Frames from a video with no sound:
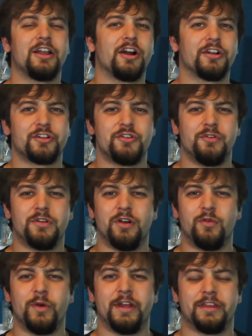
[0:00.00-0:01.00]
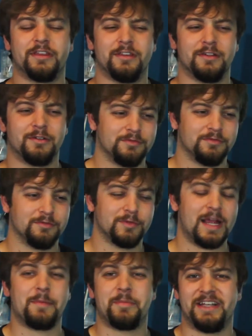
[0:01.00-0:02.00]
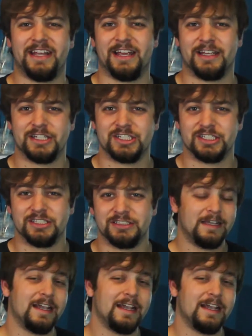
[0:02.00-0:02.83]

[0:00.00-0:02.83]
Articuno with Rapidash,